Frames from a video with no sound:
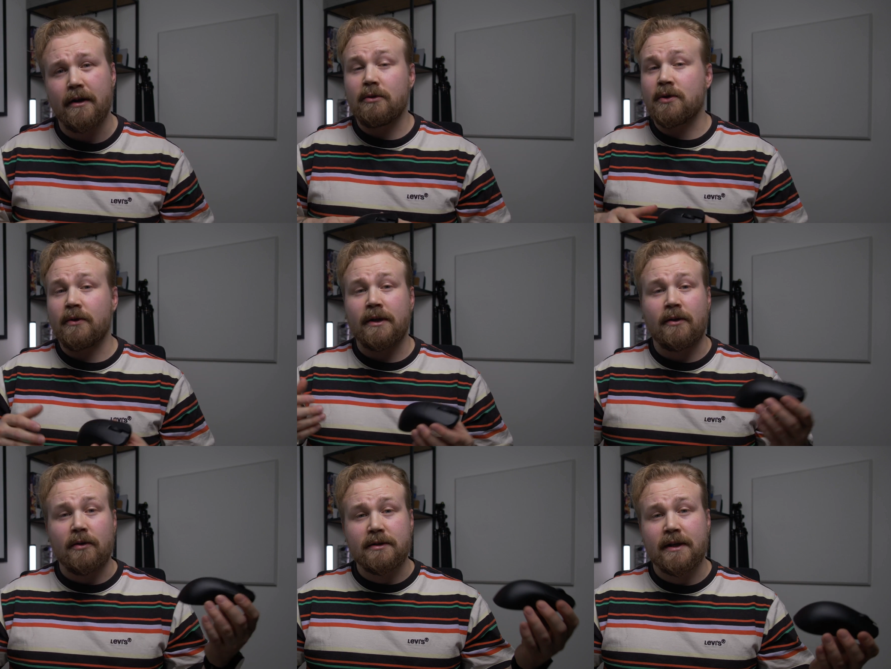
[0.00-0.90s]
Also, the
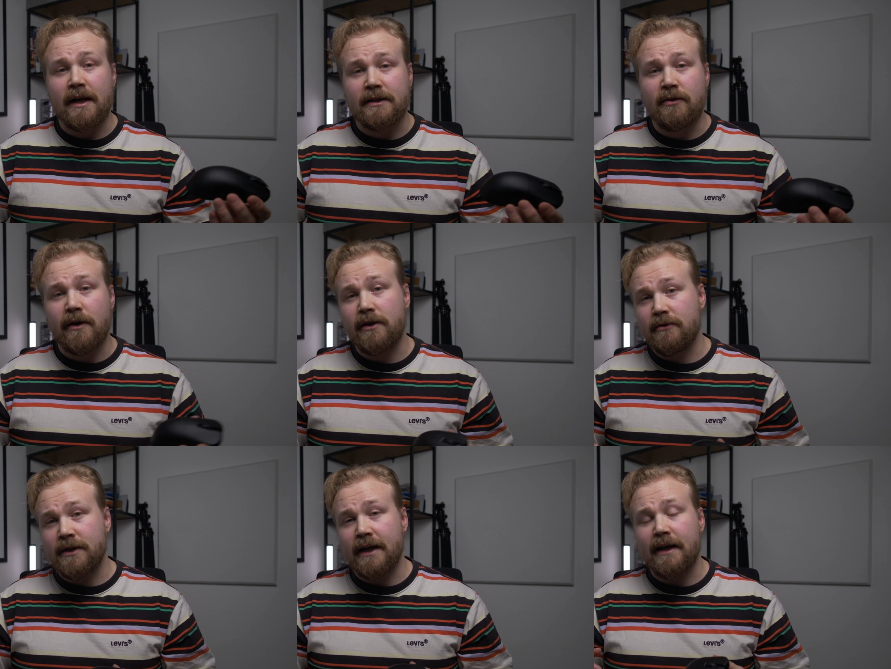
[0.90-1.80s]
dot scales you are
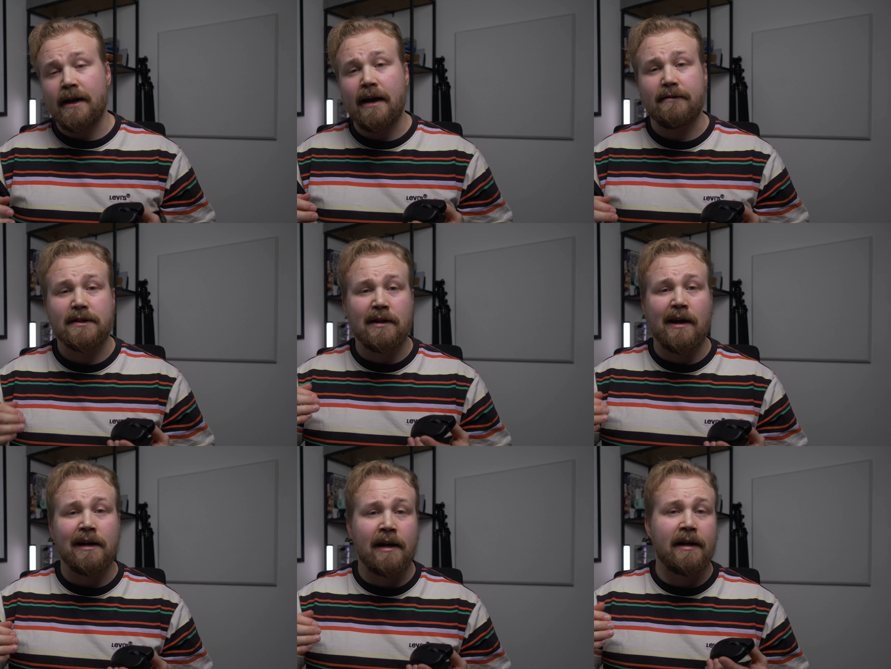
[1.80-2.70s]
using can have
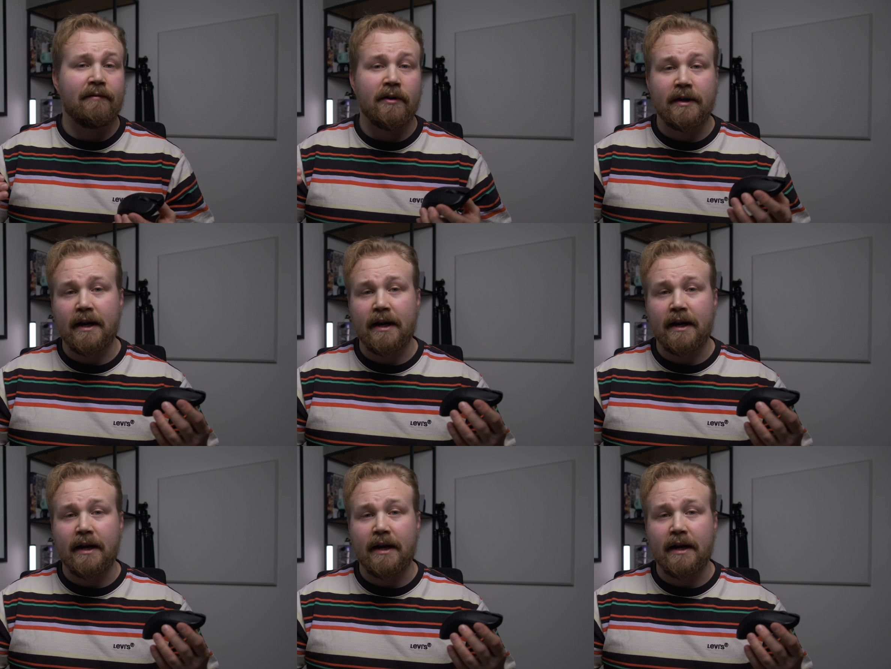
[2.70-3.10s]
slightly different